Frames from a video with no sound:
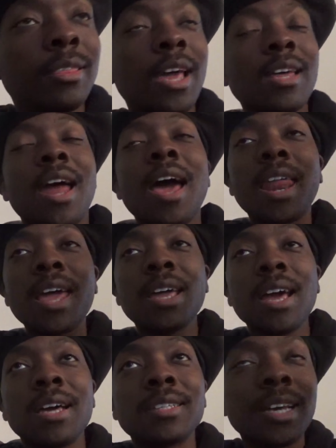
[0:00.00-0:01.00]
They're not
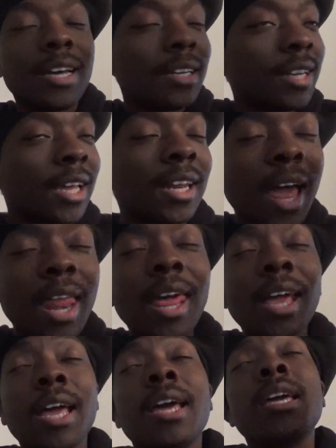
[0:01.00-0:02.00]
like us. They're not
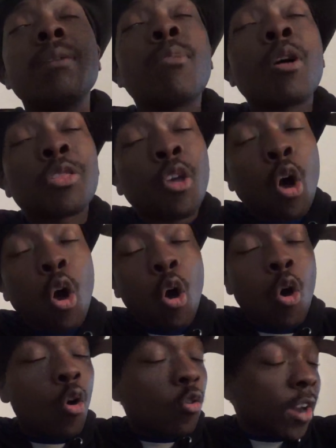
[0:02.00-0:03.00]
like us. He bought the
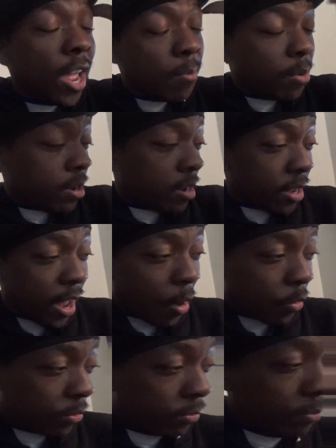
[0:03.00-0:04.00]
whole neighborhood out.